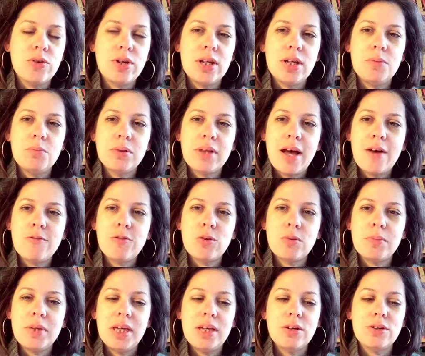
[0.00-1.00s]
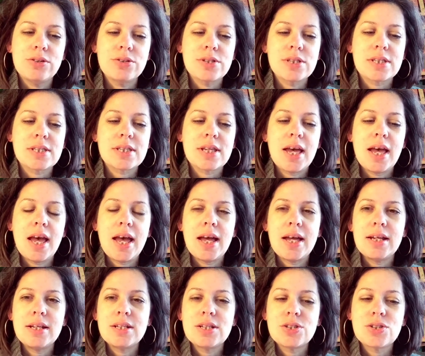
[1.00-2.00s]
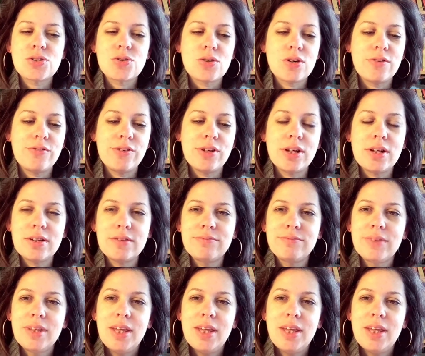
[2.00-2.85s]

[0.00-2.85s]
in platform heels and just sort of a